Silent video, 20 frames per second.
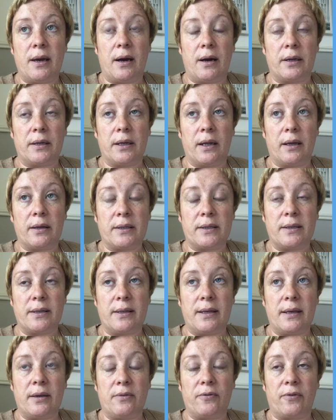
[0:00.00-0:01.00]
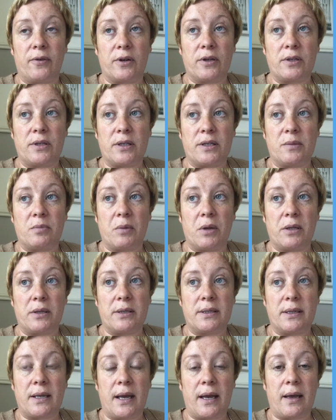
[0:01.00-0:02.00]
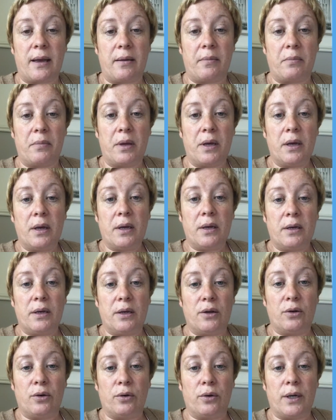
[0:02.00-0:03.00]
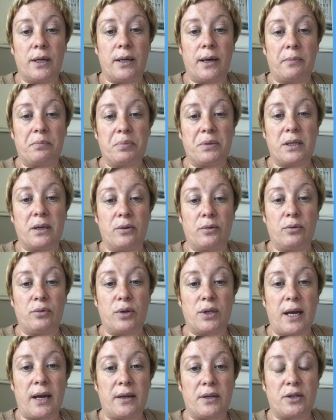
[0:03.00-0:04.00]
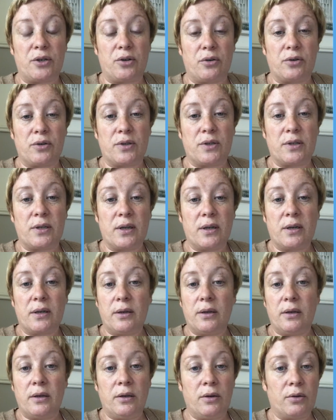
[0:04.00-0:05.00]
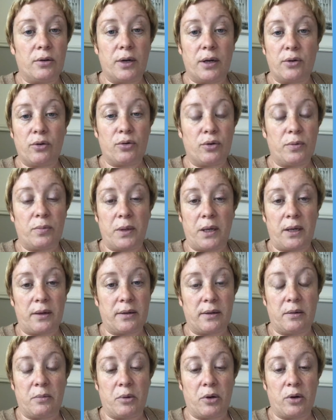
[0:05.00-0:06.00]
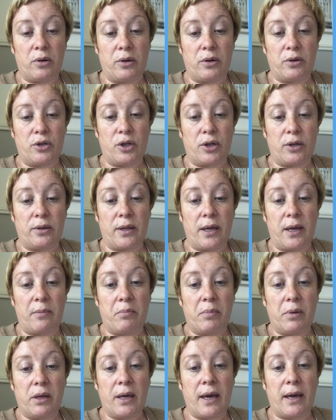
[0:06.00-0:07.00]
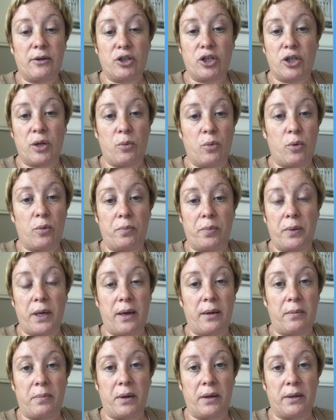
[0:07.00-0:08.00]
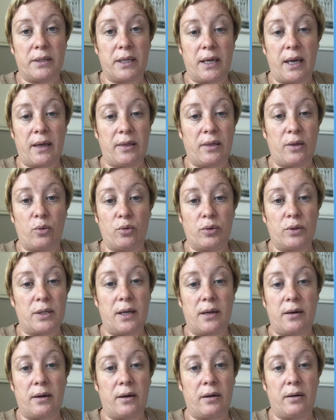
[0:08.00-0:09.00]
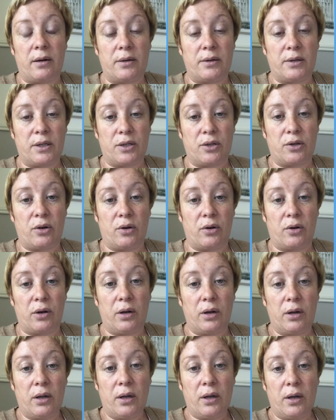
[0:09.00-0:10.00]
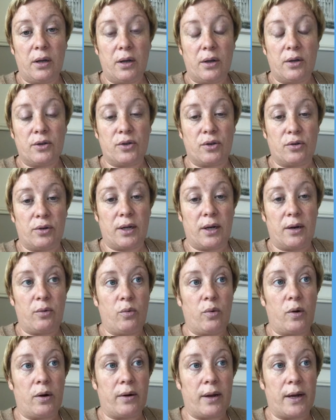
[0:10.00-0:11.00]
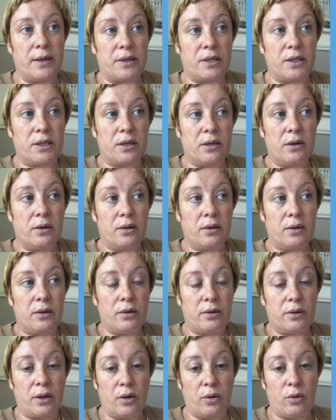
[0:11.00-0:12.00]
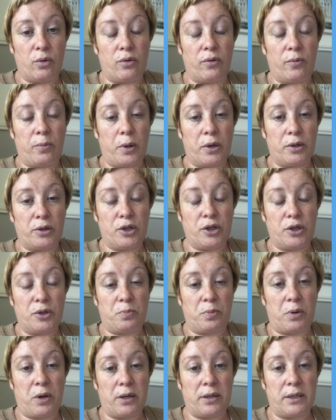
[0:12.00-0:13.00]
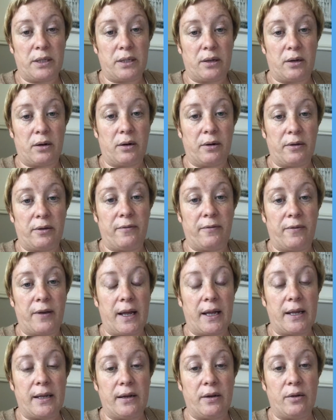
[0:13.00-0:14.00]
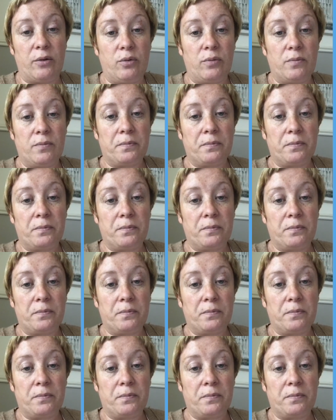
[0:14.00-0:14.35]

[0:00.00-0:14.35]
on lots of the advertisements, in absolute tatters, you're not going to be getting a mortgage on them. You actually won't be able to get those in Ireland at all. So now we're at the lower purchase price or the value,